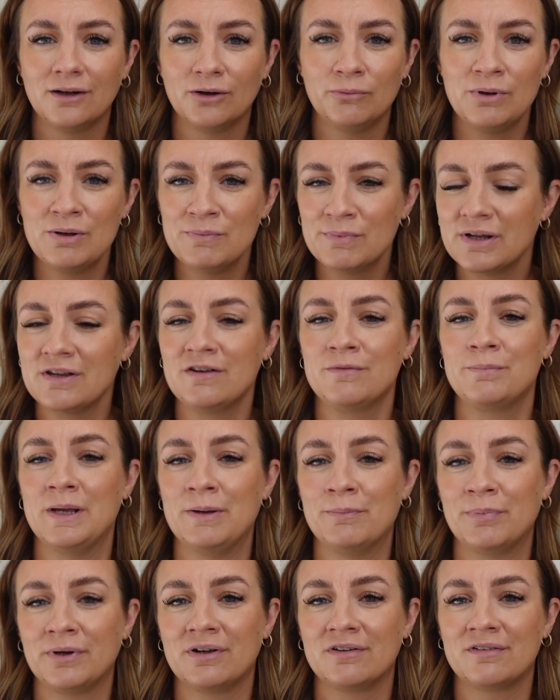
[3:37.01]
we must
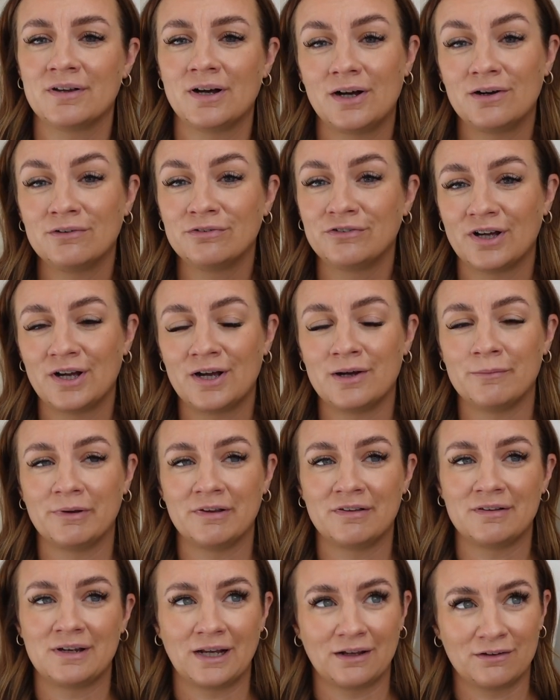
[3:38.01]
be because half term
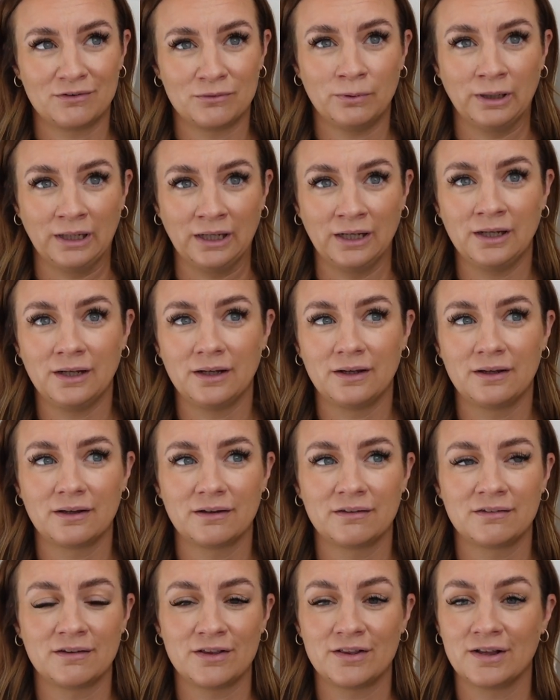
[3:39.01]
is next week,
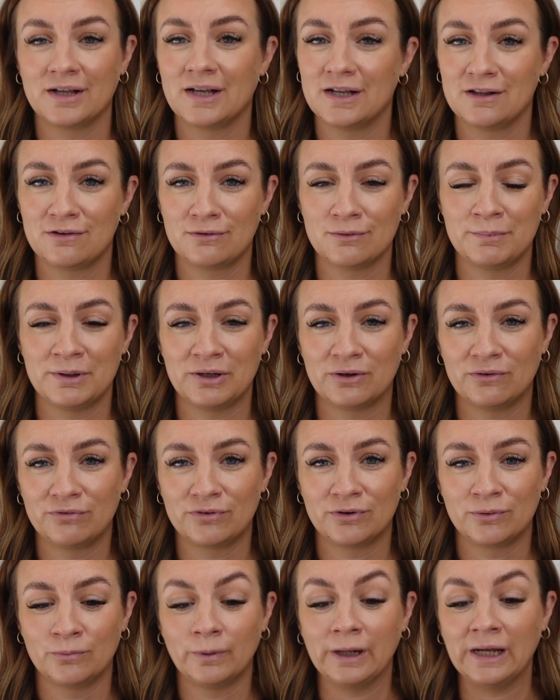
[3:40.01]
so the kids will be off
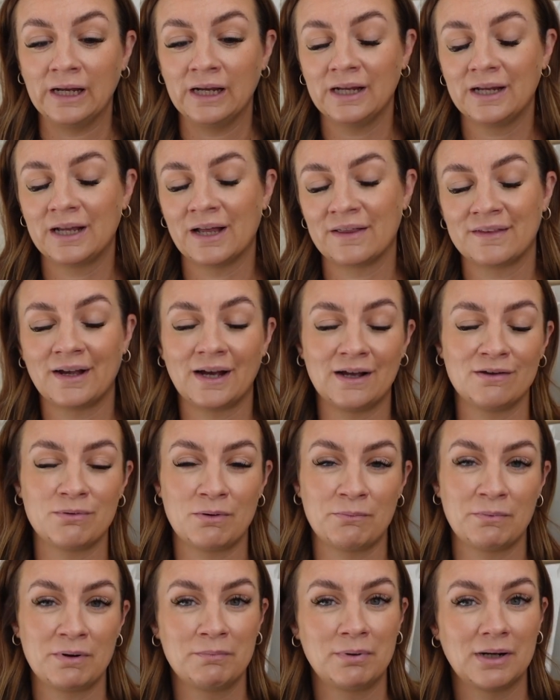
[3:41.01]
for a week, and that is
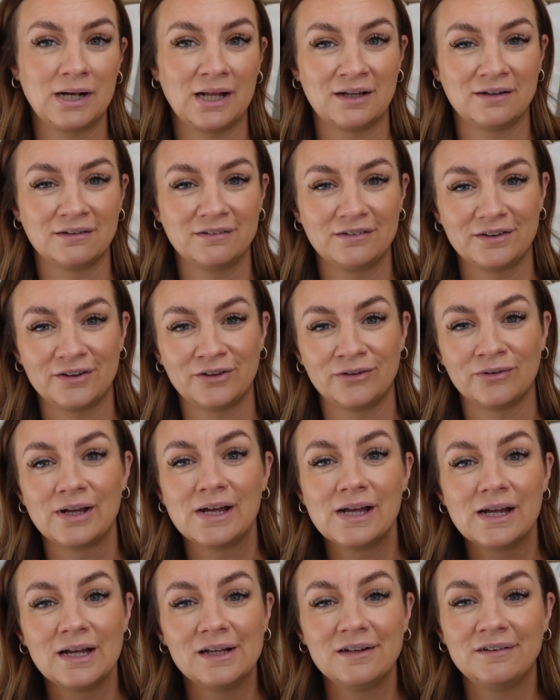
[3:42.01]
when we plan to
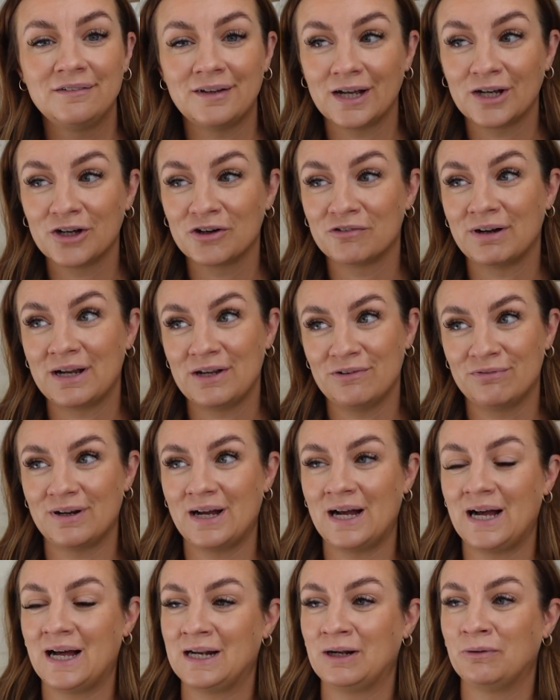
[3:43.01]
decorate for
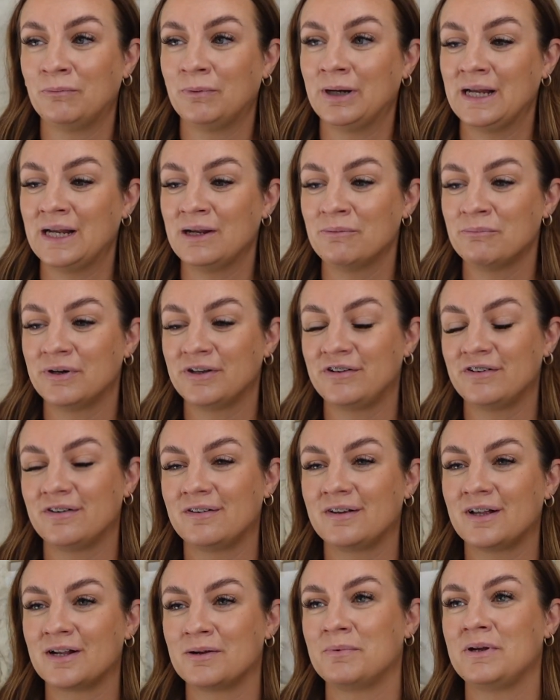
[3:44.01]
Halloween, which
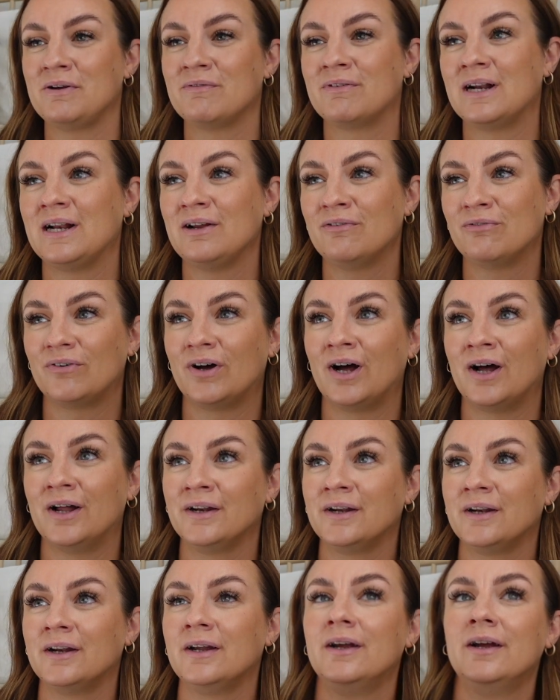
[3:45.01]
is going to be really
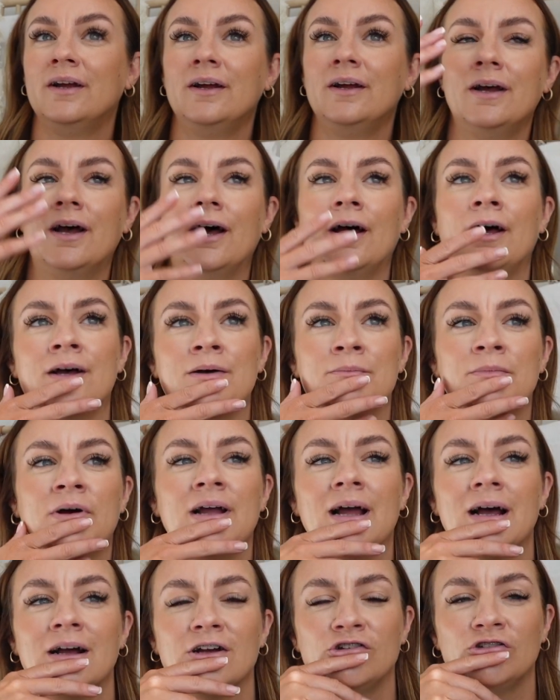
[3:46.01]
fun. Um, I
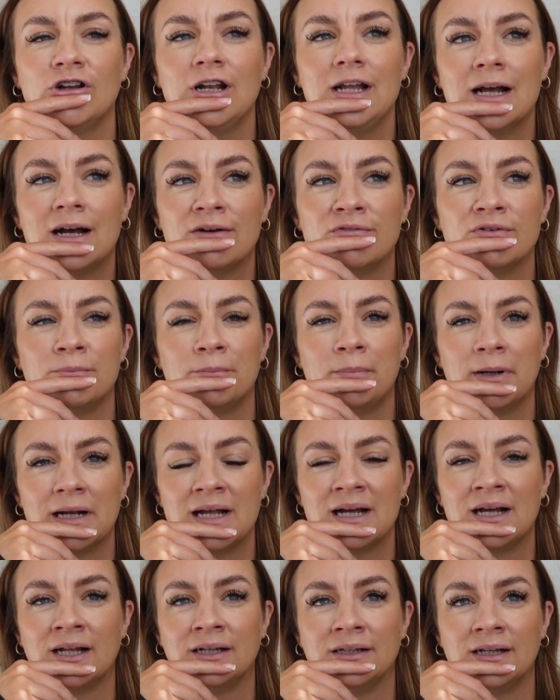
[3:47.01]
actually haven't
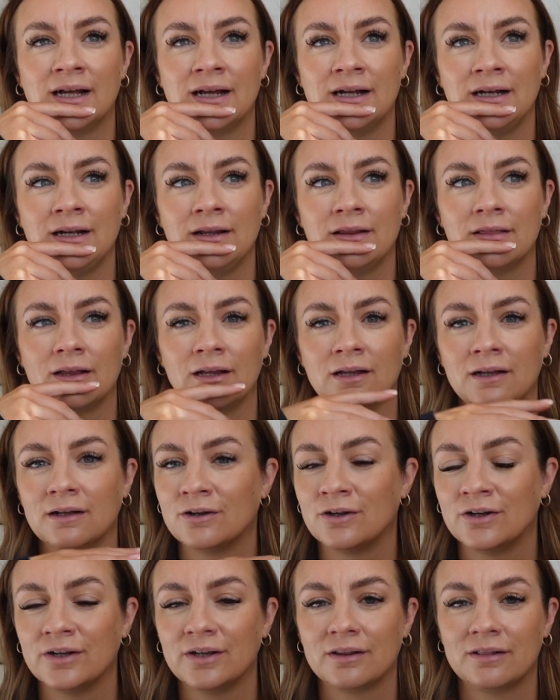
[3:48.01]
planned anything
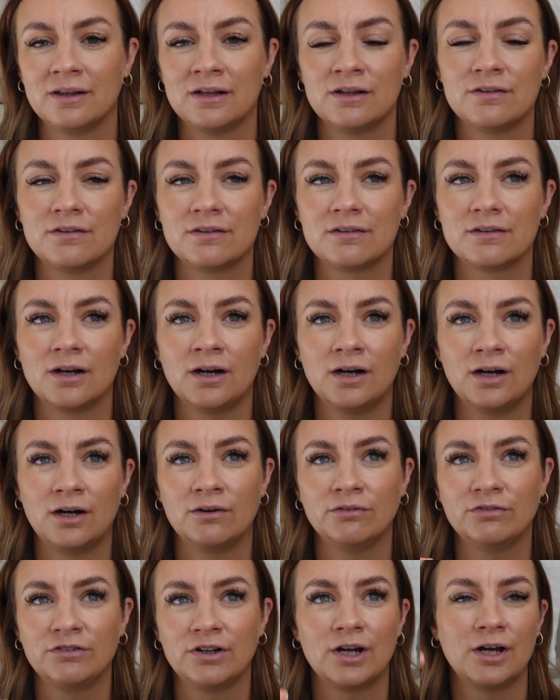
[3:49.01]
like this
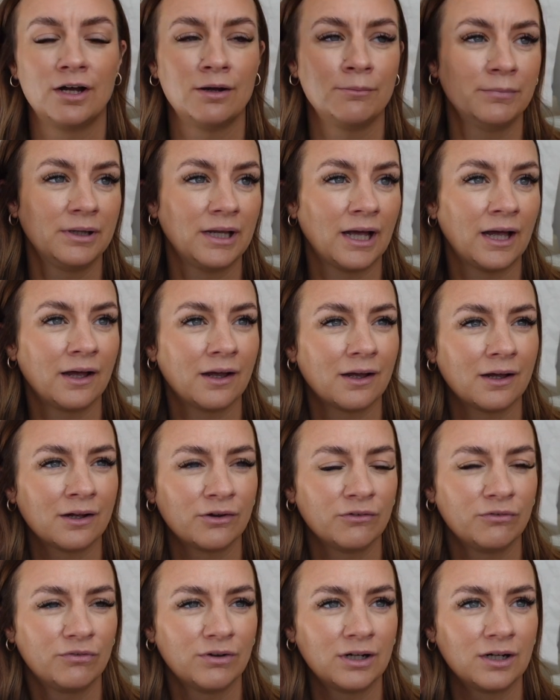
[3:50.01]
half term yet, and
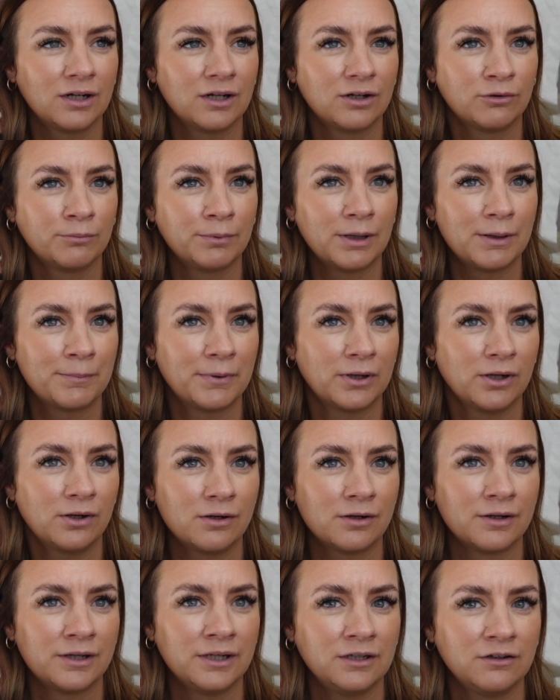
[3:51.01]
I feel a little bit
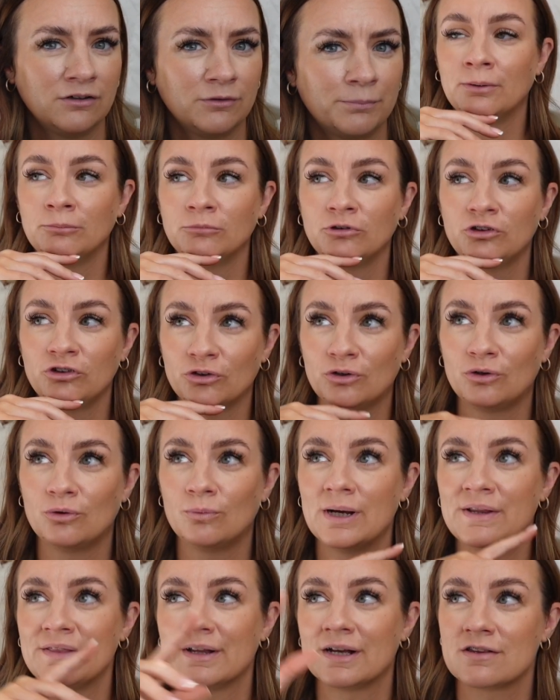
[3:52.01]
behind. I'm sure
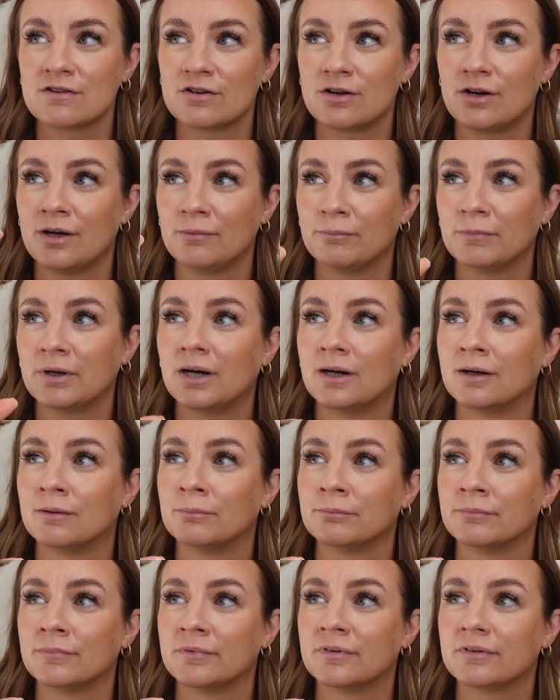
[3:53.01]
when that time
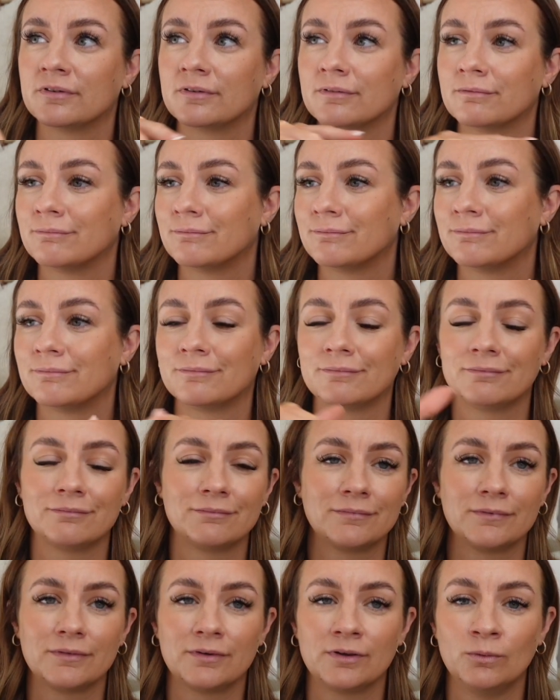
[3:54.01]
comes,
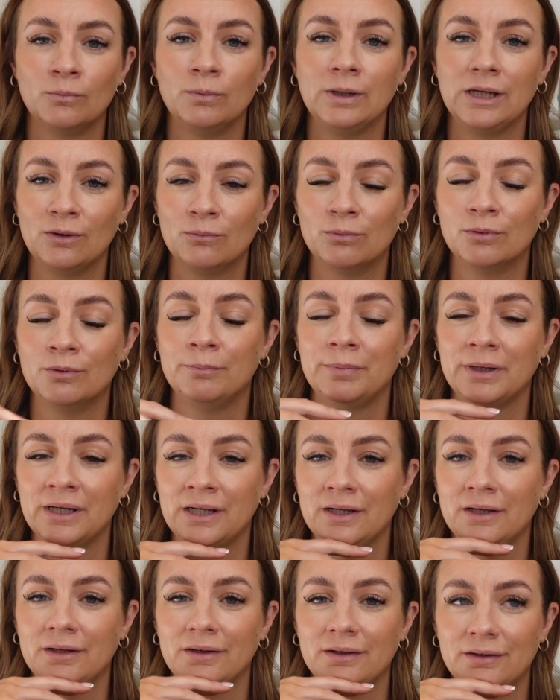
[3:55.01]
the week will
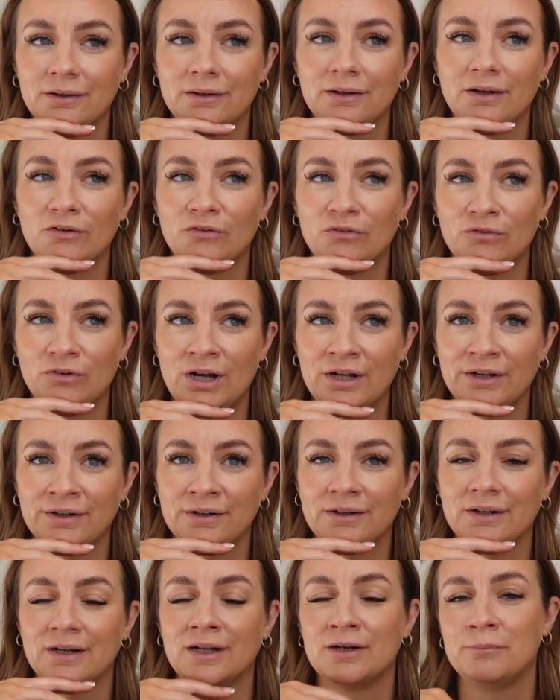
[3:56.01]
be
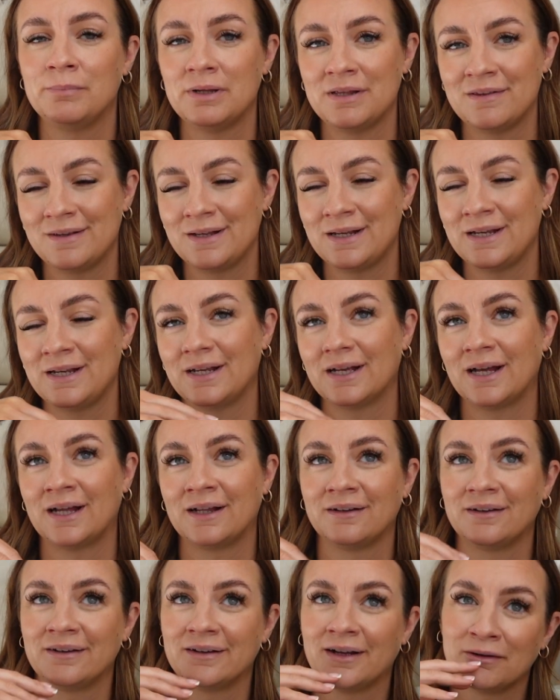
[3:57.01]
fun and busy
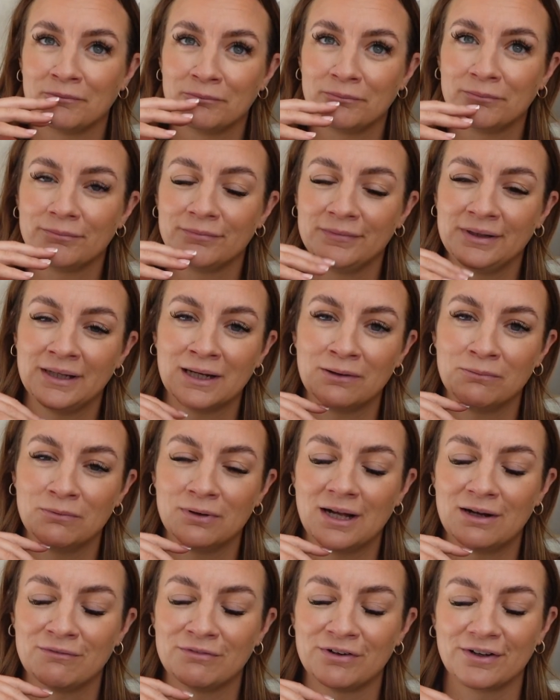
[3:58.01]
and um, yeah
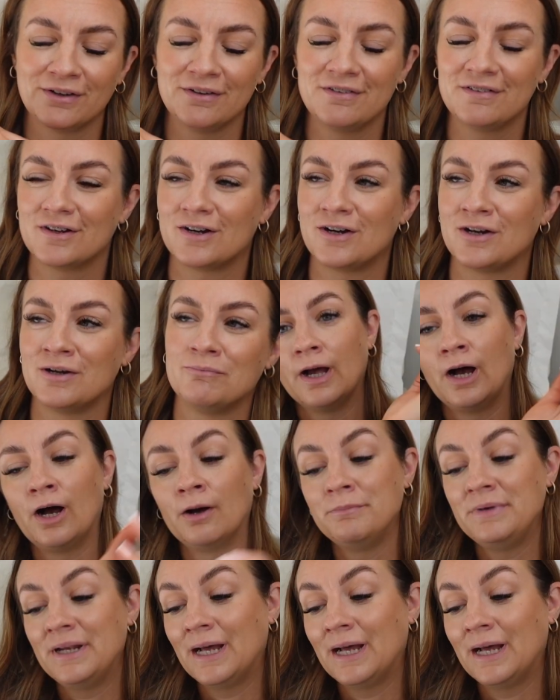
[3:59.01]
we'll have a nice time. I'm